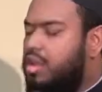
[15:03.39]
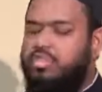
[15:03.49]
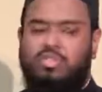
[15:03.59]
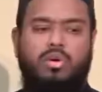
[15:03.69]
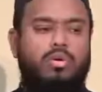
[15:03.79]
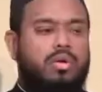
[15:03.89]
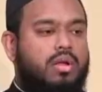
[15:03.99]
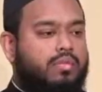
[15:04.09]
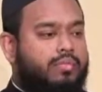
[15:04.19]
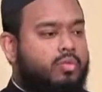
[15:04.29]
So
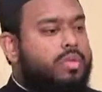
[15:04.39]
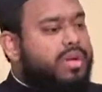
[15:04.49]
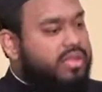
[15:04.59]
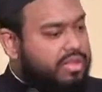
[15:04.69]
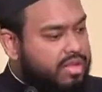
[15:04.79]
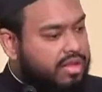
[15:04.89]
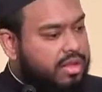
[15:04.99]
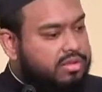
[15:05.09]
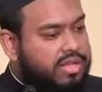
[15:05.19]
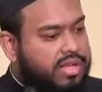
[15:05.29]
we might think
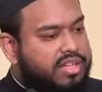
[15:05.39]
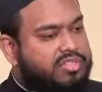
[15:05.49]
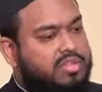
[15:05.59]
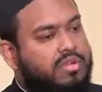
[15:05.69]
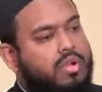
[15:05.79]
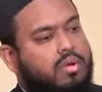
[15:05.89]
along the lines of,